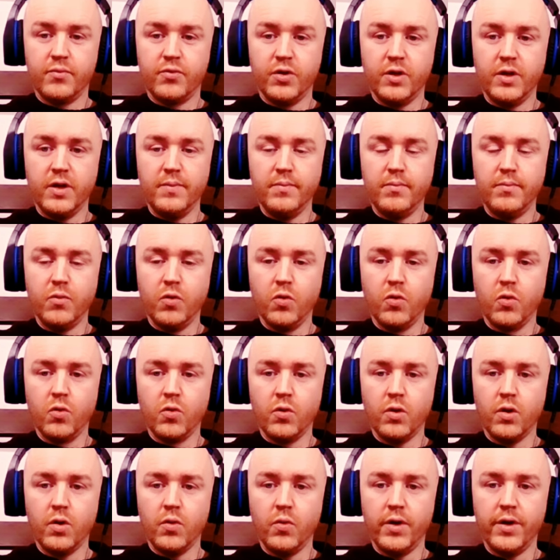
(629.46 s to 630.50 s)
Bringing
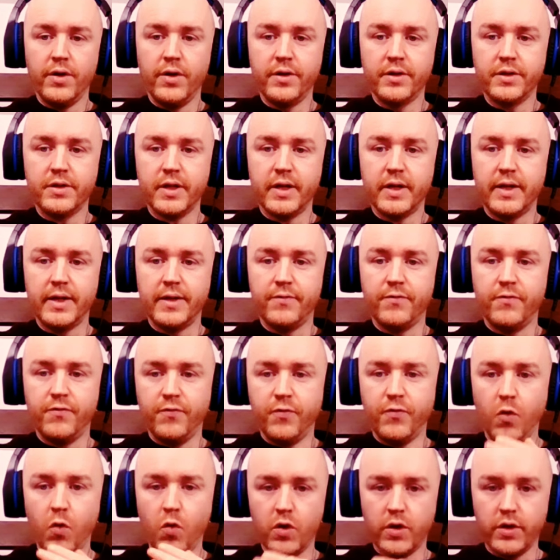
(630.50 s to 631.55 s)
more awareness and
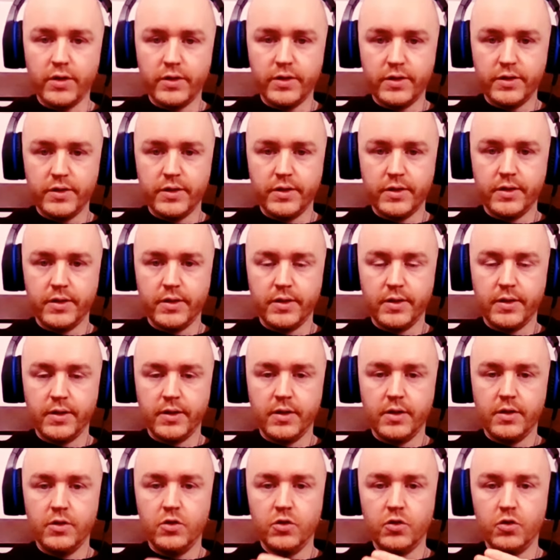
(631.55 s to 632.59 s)
focus
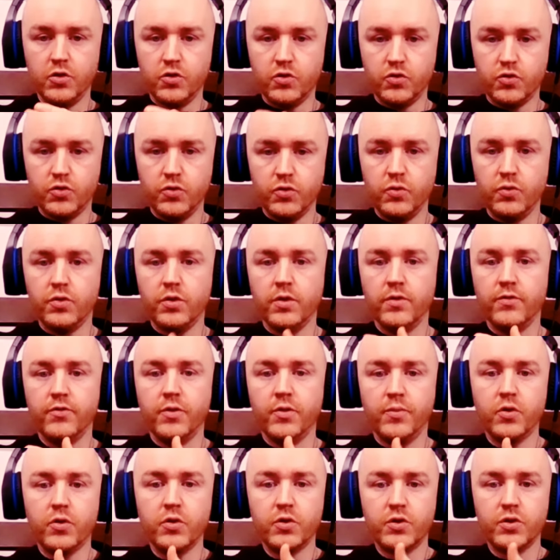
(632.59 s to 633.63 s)
to the truth of
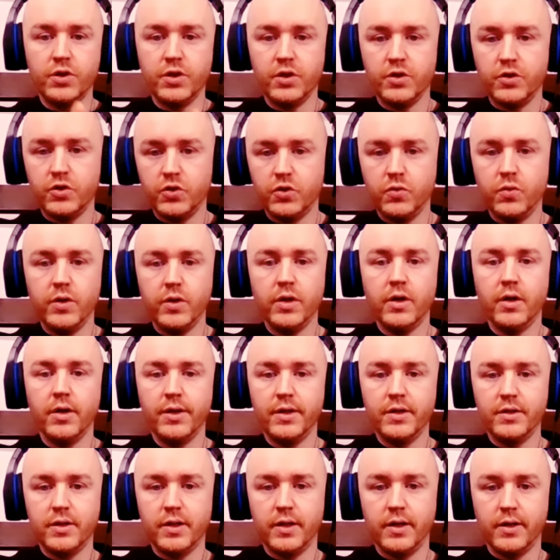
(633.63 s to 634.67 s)
the person that's doing all
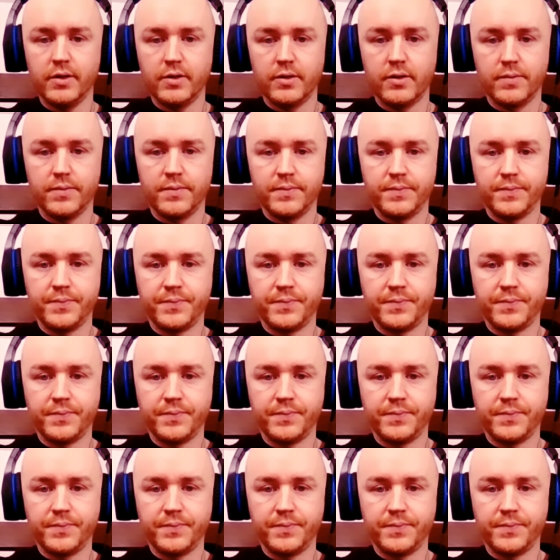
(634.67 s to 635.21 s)
these things.